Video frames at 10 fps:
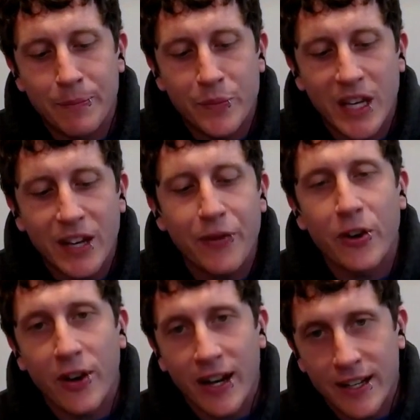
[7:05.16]
kefir
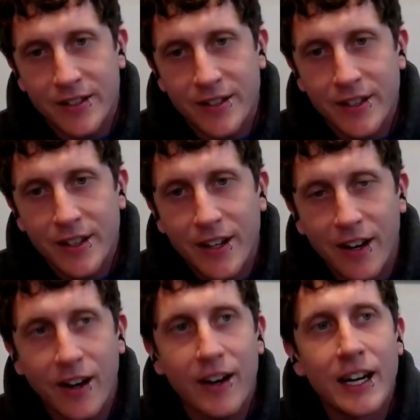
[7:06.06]
grains
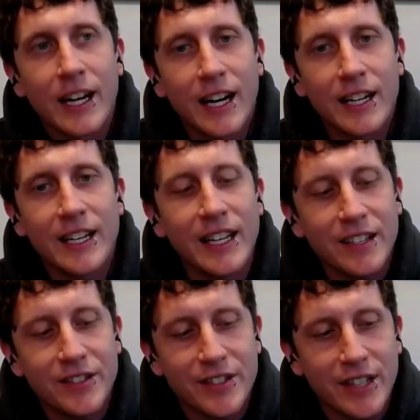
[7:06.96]
are a
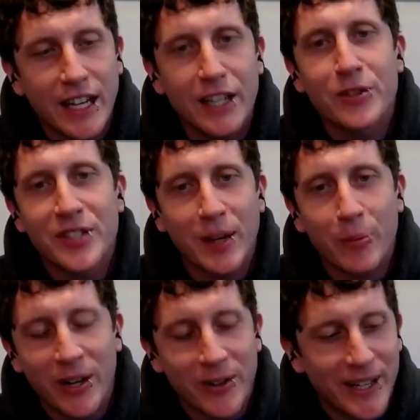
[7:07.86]
yeast, and you say it
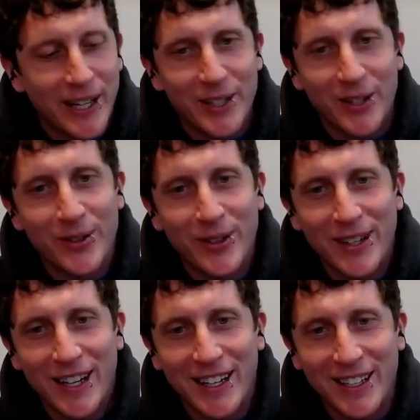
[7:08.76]
better than I do.
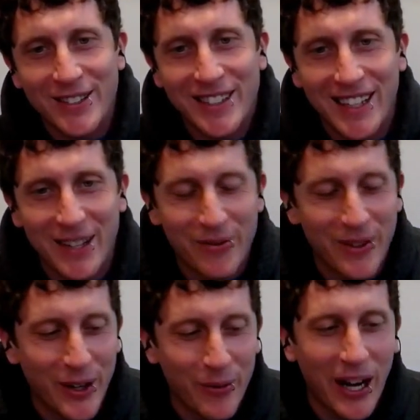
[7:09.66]
You say
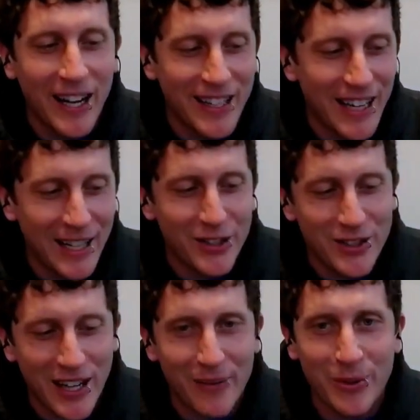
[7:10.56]
kefir.
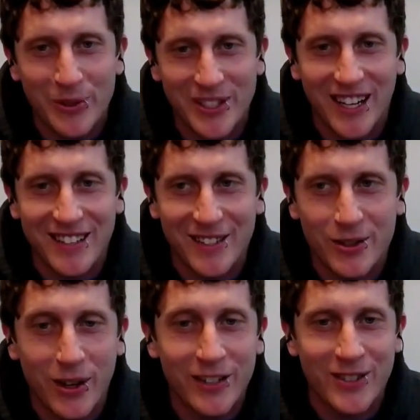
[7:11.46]
I'm from Wisconsin,
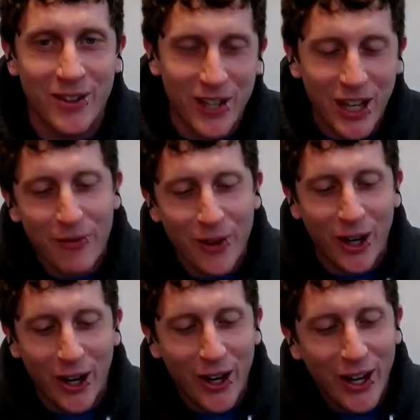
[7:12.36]
so I just go
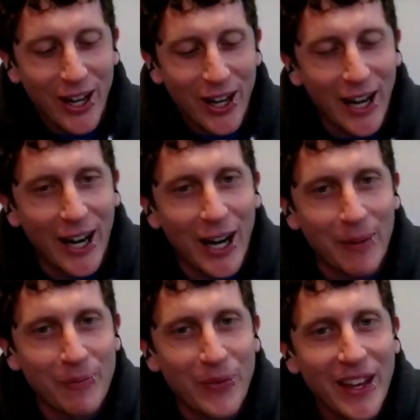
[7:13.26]

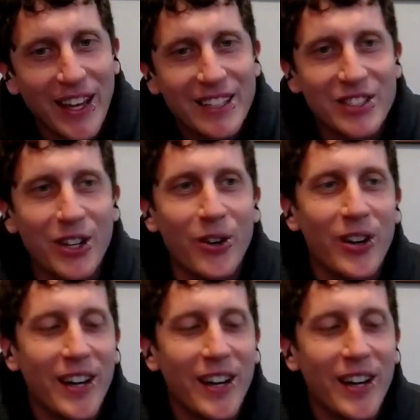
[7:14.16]
kefir. So